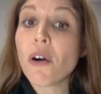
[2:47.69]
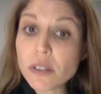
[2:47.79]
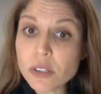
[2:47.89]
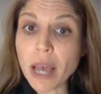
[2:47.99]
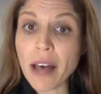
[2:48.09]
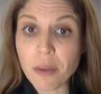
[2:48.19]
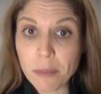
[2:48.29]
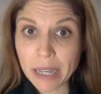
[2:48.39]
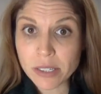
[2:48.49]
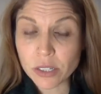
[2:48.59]
also have a
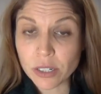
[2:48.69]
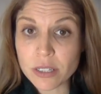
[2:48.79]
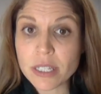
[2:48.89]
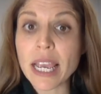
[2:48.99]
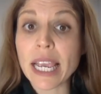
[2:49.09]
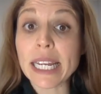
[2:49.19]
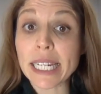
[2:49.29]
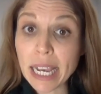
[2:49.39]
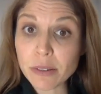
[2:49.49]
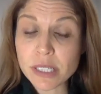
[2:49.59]
master's
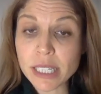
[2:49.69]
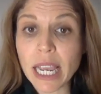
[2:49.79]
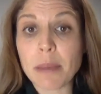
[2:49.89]
in counseling,